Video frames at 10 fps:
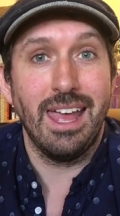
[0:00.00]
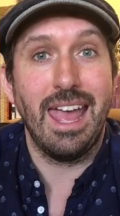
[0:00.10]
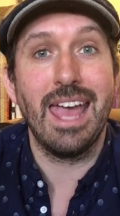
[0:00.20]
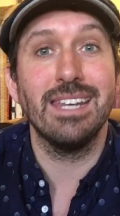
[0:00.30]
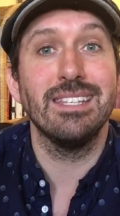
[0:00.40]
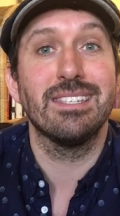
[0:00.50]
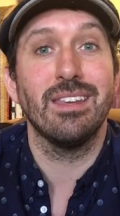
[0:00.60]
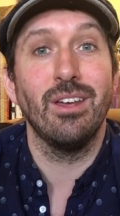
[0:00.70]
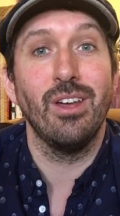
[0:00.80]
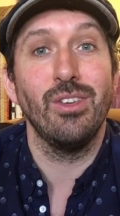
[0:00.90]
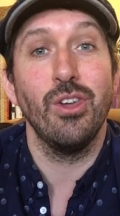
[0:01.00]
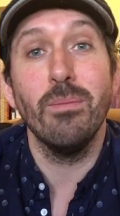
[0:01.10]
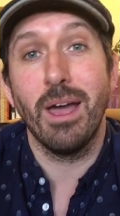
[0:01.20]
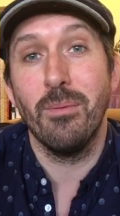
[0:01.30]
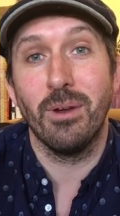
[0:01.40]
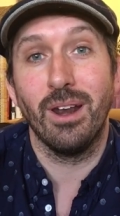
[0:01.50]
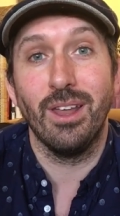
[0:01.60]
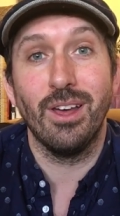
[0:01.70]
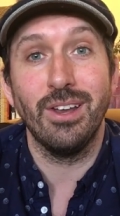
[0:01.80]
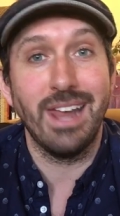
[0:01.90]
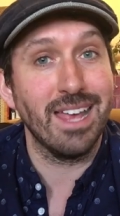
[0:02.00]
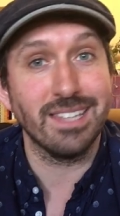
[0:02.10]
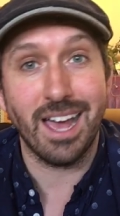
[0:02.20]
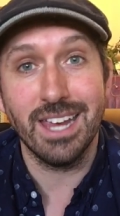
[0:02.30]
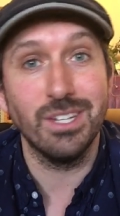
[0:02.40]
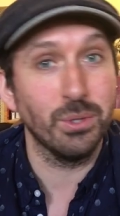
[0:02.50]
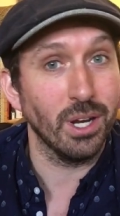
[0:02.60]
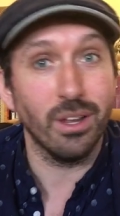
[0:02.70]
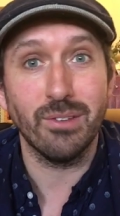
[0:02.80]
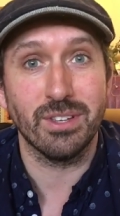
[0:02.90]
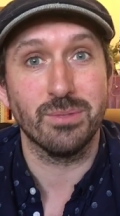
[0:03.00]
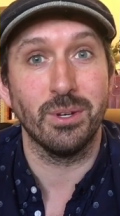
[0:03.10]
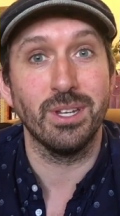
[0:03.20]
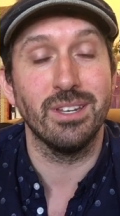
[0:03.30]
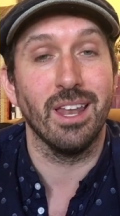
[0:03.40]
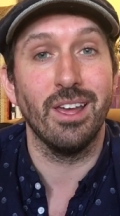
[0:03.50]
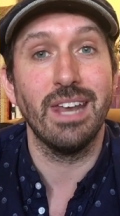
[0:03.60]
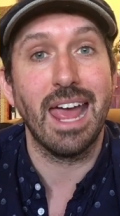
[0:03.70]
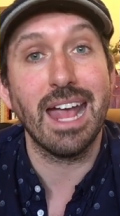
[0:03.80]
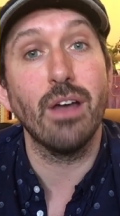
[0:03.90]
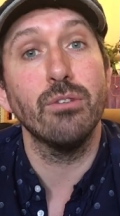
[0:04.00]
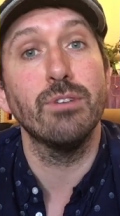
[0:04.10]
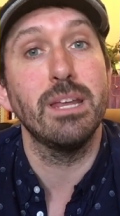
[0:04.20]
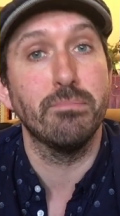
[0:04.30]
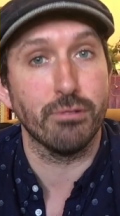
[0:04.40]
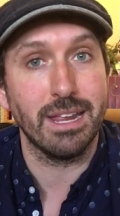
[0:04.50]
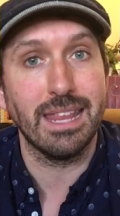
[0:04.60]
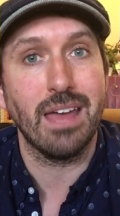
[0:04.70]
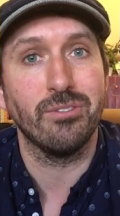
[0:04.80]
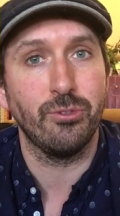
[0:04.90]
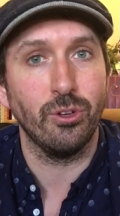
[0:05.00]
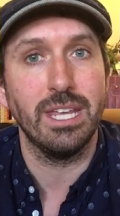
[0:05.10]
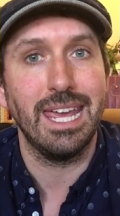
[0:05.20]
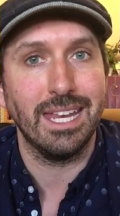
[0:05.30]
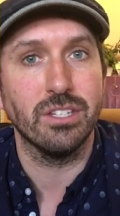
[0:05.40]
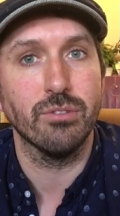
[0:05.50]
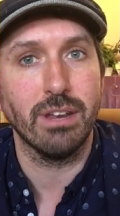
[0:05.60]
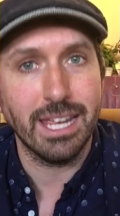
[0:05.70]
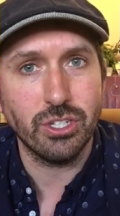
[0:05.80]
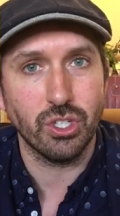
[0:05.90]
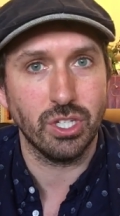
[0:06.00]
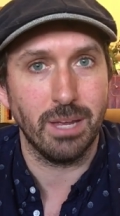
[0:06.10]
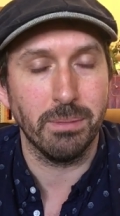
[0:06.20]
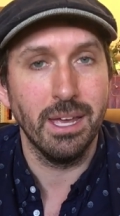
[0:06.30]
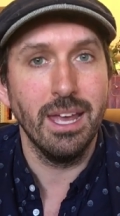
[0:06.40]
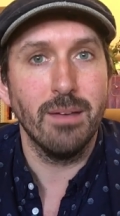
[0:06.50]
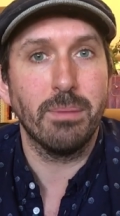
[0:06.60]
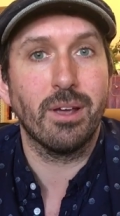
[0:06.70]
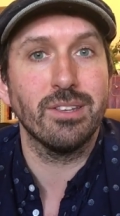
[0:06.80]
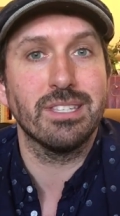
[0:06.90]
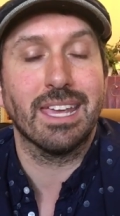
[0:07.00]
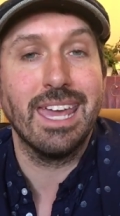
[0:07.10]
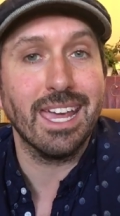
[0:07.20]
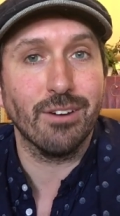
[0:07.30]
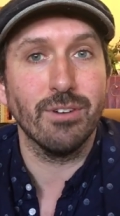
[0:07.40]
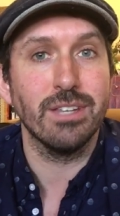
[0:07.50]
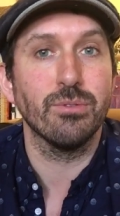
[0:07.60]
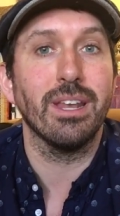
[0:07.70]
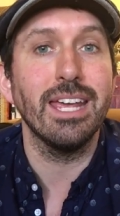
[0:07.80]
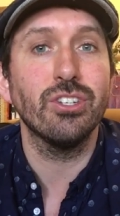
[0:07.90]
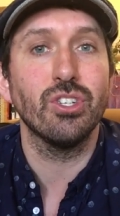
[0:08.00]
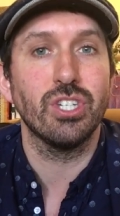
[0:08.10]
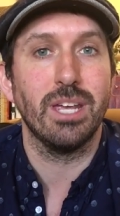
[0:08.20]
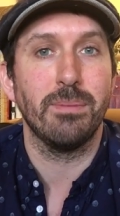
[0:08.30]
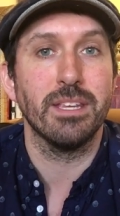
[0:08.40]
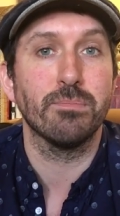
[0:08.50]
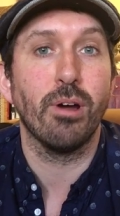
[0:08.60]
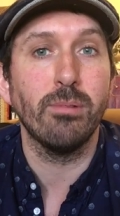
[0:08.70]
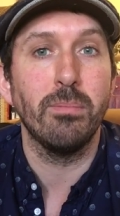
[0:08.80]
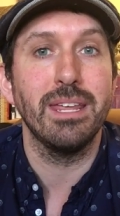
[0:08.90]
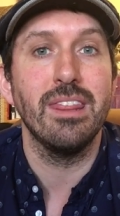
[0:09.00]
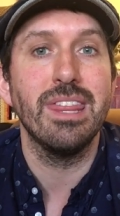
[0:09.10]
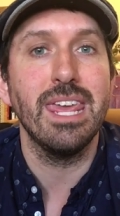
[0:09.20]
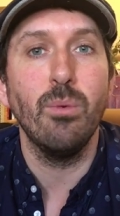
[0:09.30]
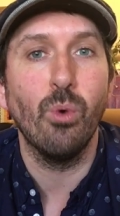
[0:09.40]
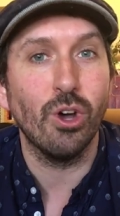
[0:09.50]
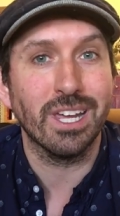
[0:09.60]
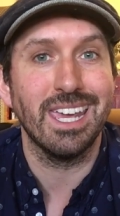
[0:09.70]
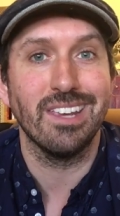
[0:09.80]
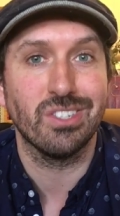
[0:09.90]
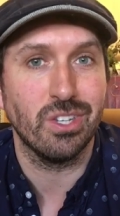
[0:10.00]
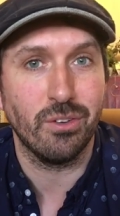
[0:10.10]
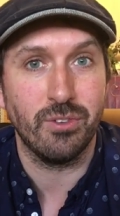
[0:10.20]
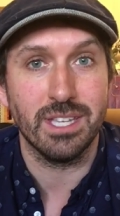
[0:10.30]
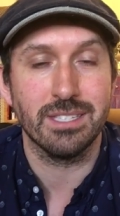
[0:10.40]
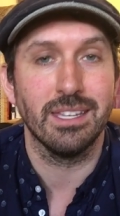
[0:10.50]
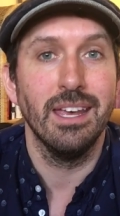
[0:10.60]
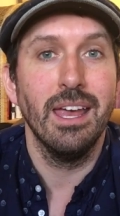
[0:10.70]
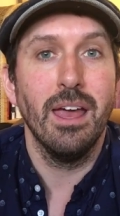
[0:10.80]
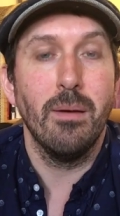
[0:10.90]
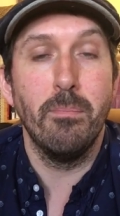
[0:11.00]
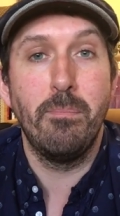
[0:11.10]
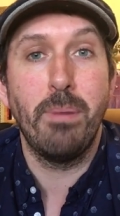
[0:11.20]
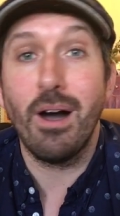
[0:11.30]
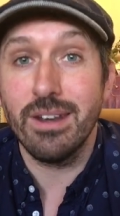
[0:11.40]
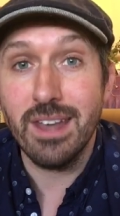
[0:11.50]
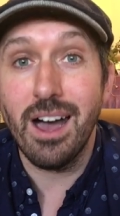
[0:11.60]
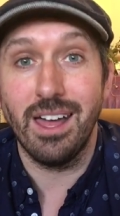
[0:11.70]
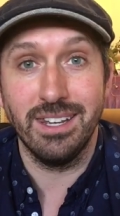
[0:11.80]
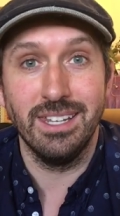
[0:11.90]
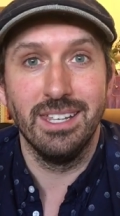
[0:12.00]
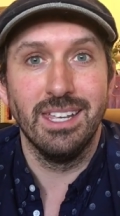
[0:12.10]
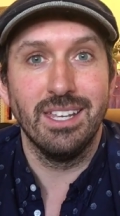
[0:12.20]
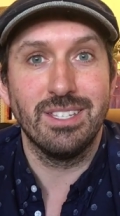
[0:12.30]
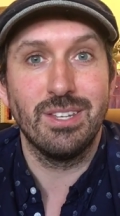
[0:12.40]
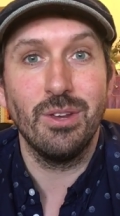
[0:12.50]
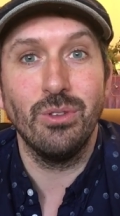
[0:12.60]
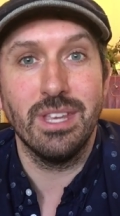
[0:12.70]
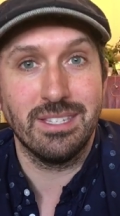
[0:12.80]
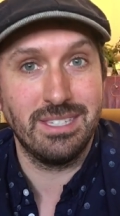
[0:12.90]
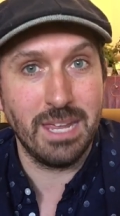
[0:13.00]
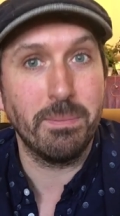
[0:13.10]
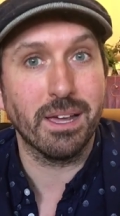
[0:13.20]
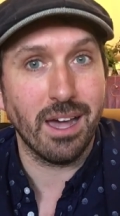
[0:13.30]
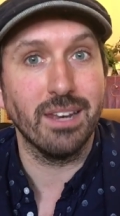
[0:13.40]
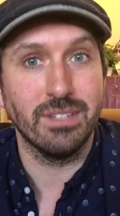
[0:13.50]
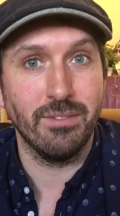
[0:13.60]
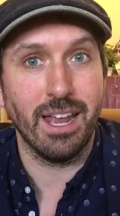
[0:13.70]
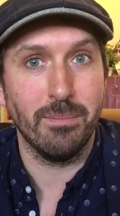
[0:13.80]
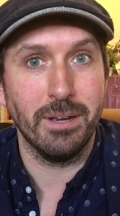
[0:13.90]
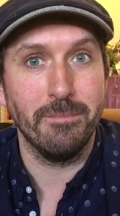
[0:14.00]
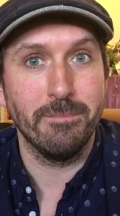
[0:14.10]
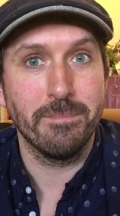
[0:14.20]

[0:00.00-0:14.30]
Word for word: And you might want to learn, as I do, and a lot of us want to learn, how to really bring that fully into relationship. Because the kicker is relationship is probably the working surface, bar none, to this deeper kind of development.